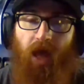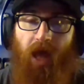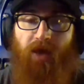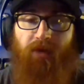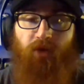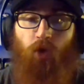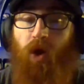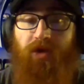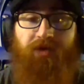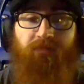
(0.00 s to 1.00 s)
And
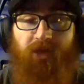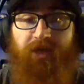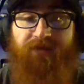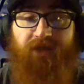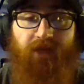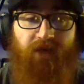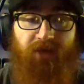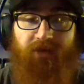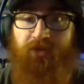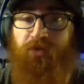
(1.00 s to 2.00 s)
Quantum leaves again
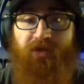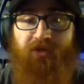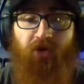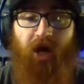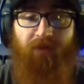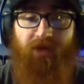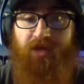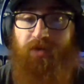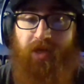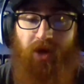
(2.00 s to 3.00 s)
as soon as dropping
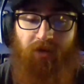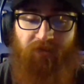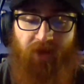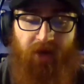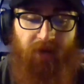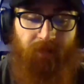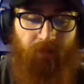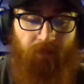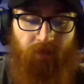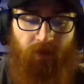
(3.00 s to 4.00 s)
Tony off there.
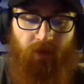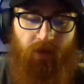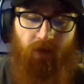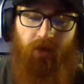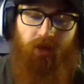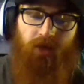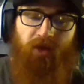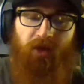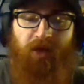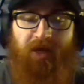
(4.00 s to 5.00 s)

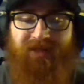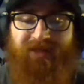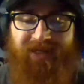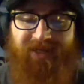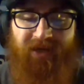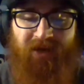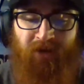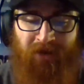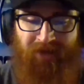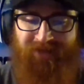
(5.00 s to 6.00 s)

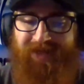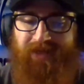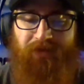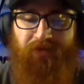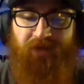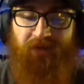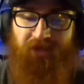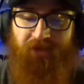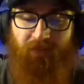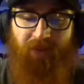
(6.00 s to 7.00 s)
Assessor
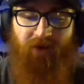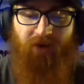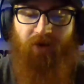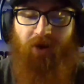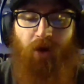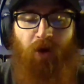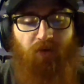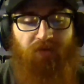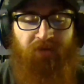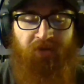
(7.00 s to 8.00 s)
starts to appear on
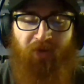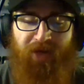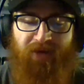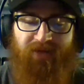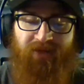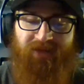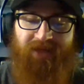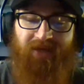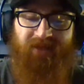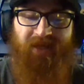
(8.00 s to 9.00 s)
all the screens and
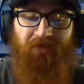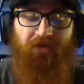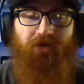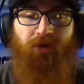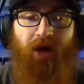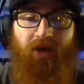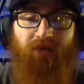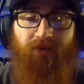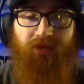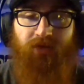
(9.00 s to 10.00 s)
says that the
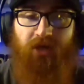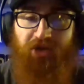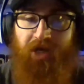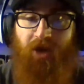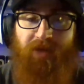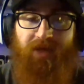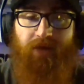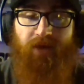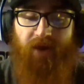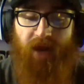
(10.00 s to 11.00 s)
trials shall
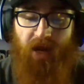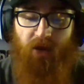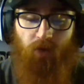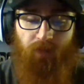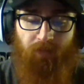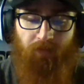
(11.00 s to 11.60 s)
begin now.